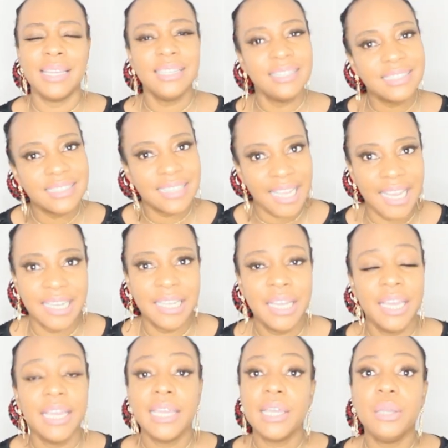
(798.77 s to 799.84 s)
He said
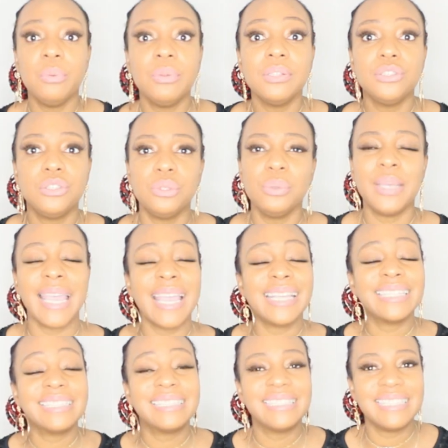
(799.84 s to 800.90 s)
He will do
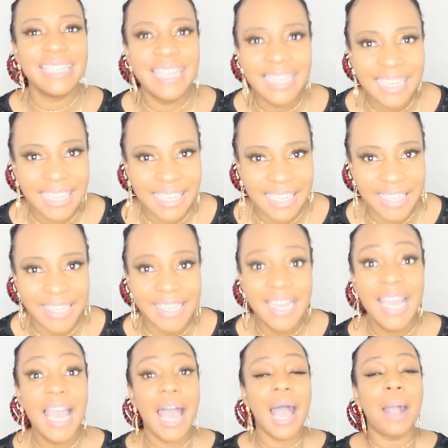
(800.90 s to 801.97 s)
exceedingly,
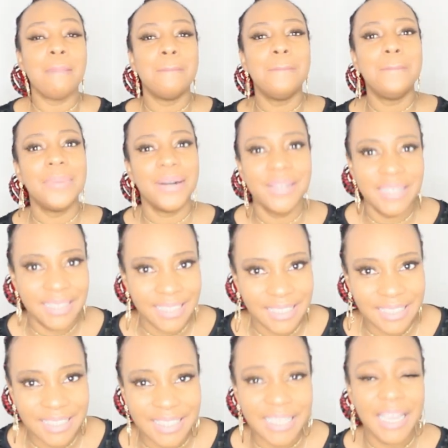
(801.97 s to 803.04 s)

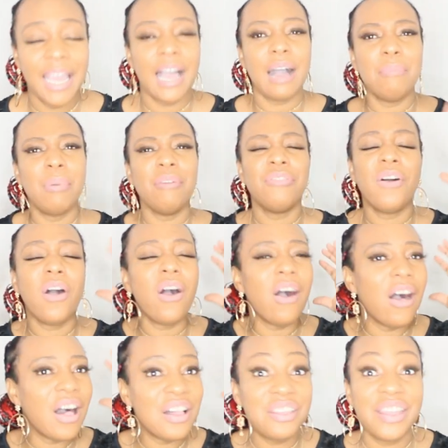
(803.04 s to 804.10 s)
abundantly, above
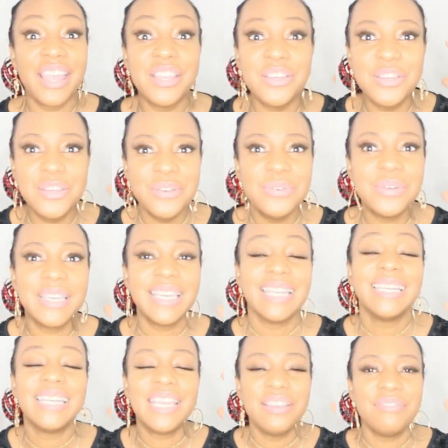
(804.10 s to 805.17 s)
all that you
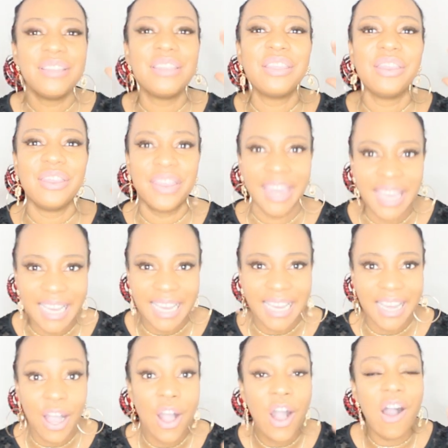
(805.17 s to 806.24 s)
can even
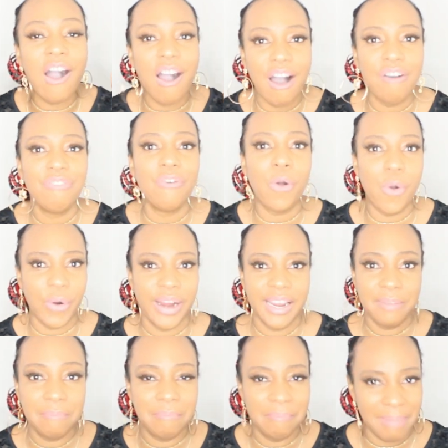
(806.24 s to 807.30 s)
think of
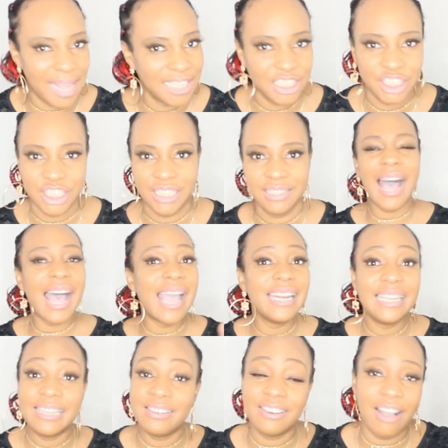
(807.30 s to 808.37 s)
or imagine. I
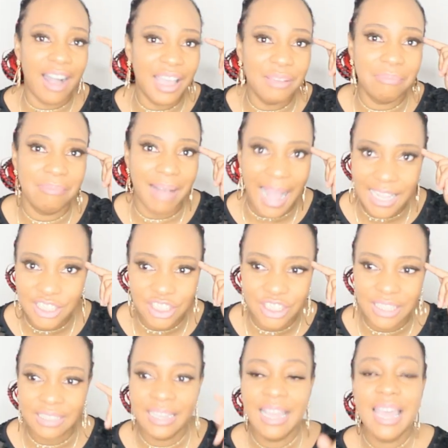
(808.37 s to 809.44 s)
did not
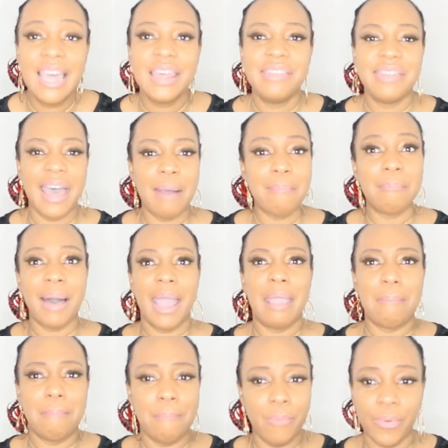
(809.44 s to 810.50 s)
imagine that
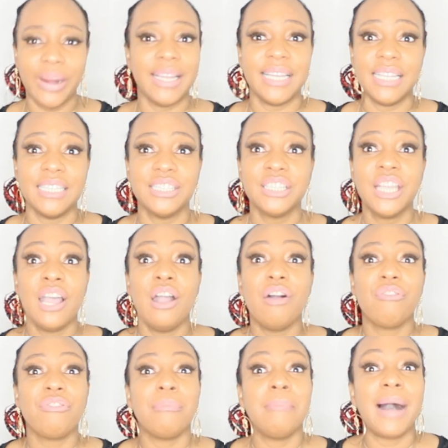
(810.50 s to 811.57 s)
my mortgage
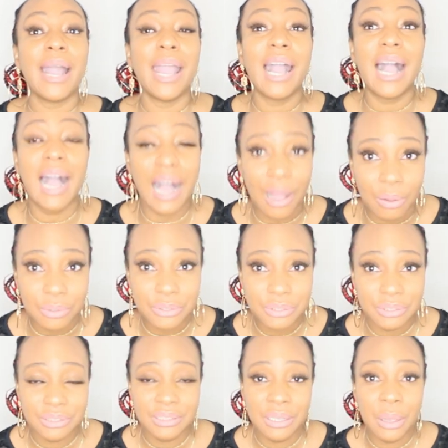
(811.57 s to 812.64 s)
for my
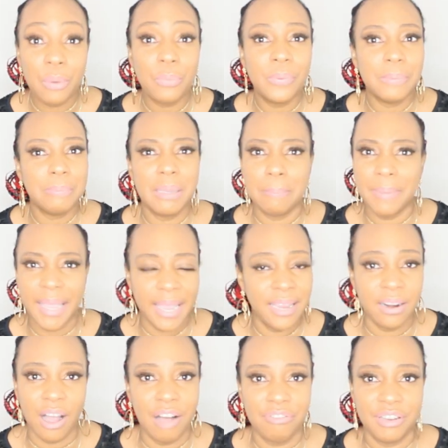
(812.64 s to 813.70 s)
house will be
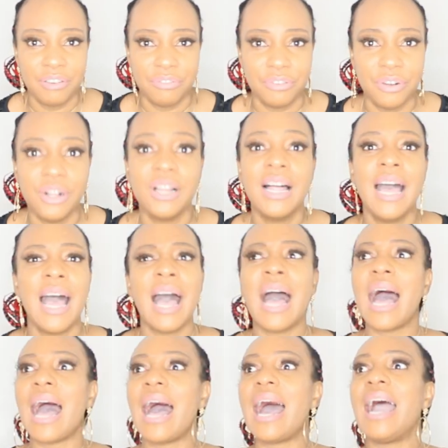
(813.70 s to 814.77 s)
paid off in full.
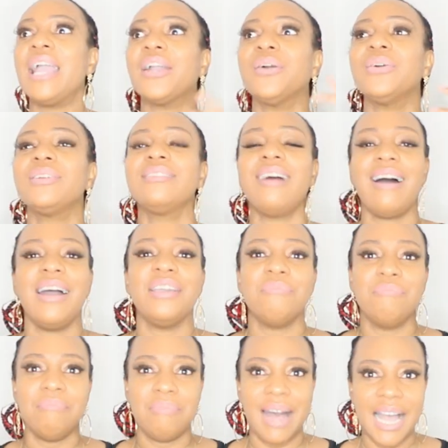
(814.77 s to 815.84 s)
I could not
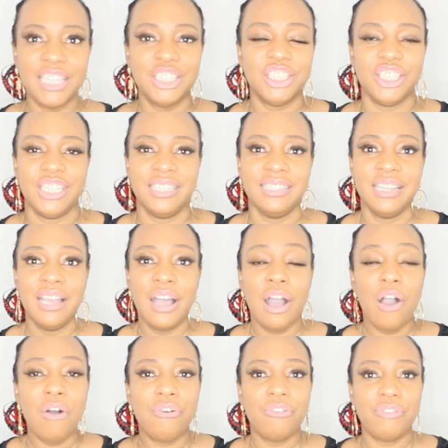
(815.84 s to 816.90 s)
imagine
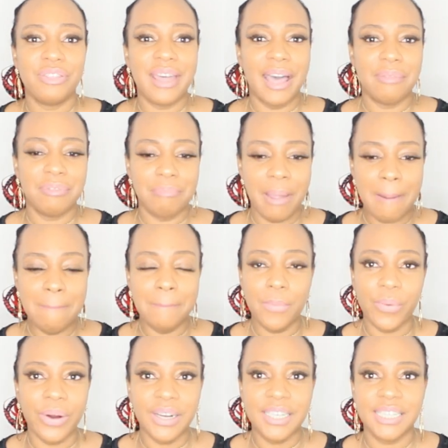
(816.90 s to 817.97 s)
that my
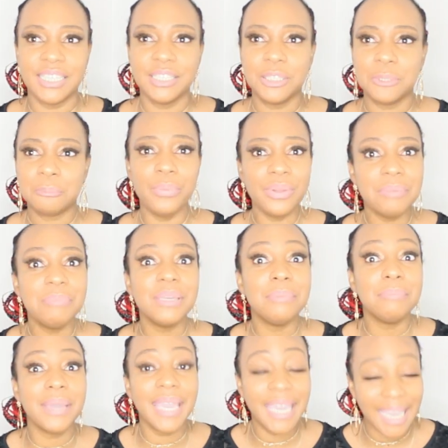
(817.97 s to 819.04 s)
mortgage will
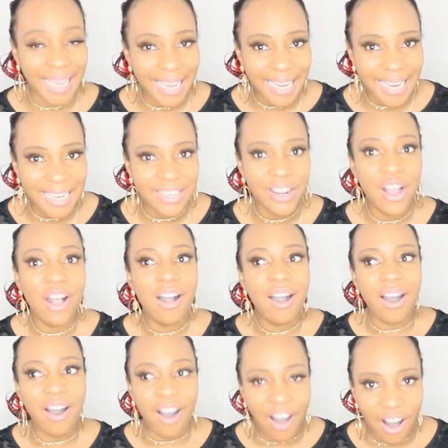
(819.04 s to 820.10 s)
be paid
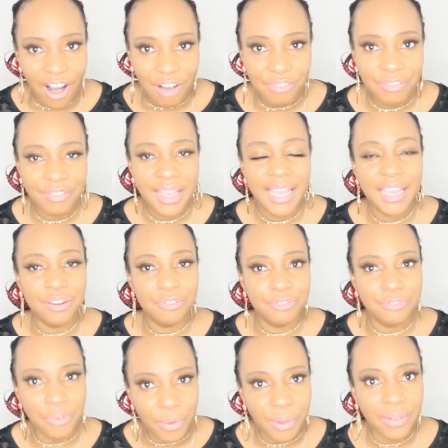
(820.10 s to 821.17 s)
off in
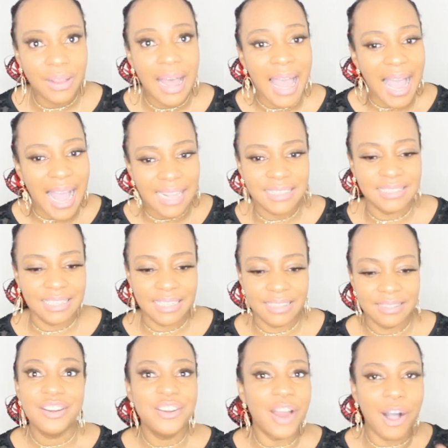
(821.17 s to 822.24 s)
full as
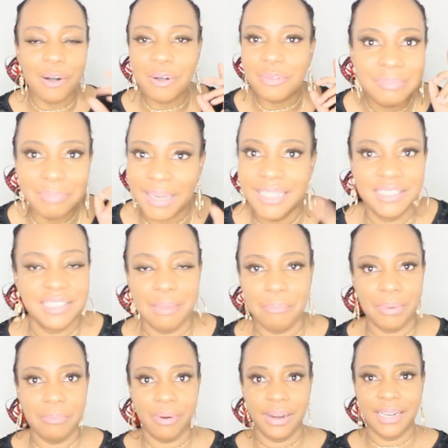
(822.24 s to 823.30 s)
in not my
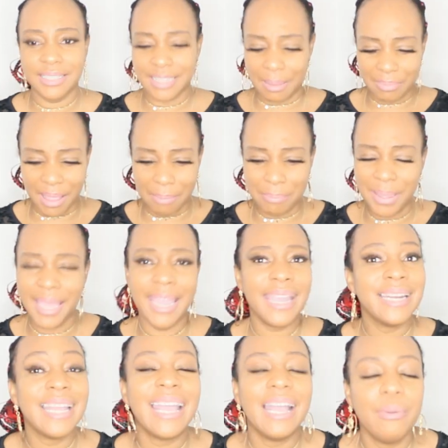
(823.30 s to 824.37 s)
December mortgage. I'm not
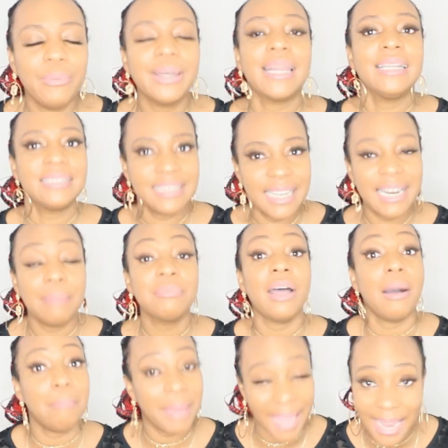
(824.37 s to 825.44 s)
paying when I said I'm
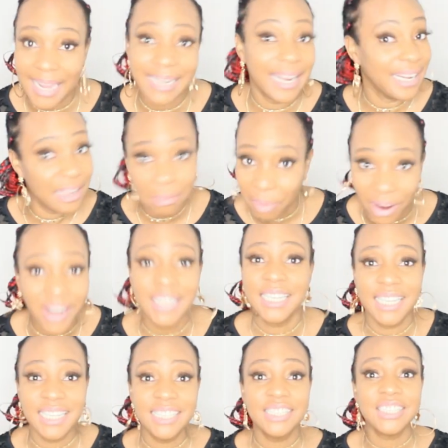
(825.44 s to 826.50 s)
not paying any
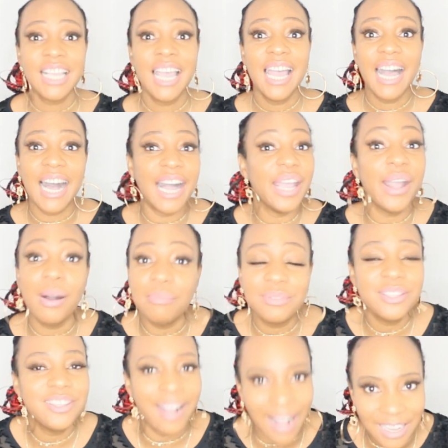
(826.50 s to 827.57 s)
mortgage. I
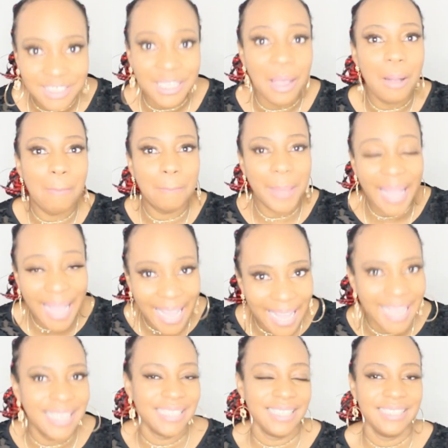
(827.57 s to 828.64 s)
am not
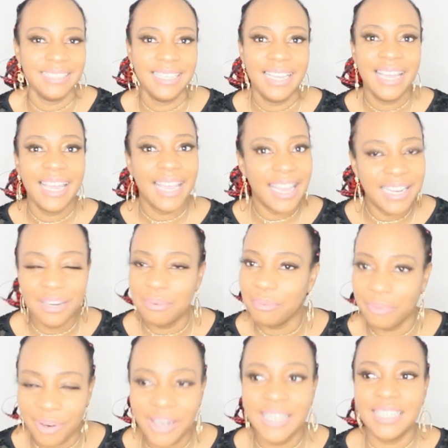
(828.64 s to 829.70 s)
paying any
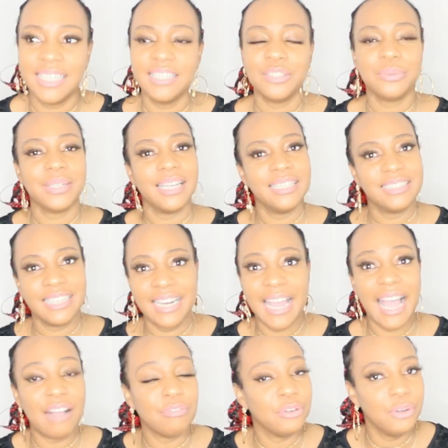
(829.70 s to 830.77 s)
mortgage. When I said
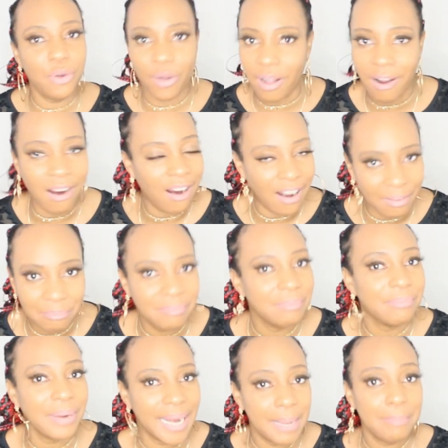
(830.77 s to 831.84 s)
I have no car
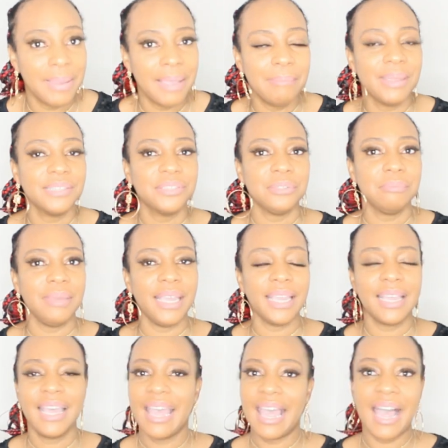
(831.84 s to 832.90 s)
payment to
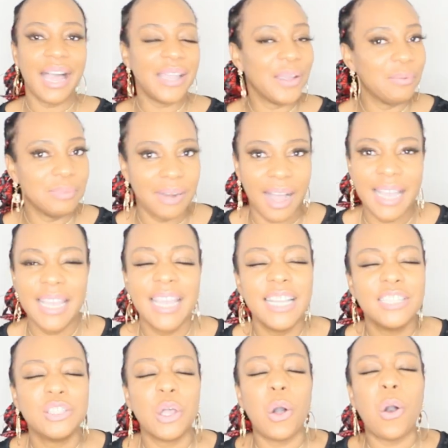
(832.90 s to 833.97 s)
make, I am not.
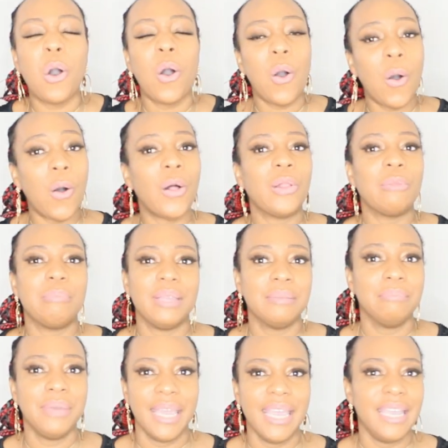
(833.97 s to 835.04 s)
It's all
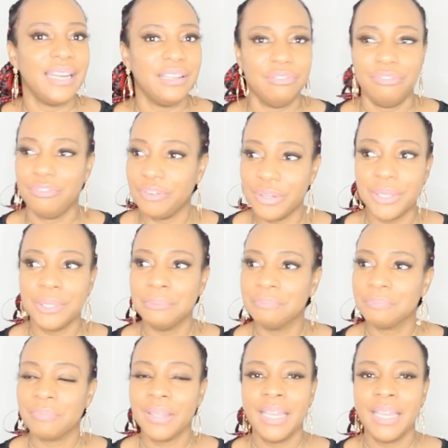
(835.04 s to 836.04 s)
being paid in full.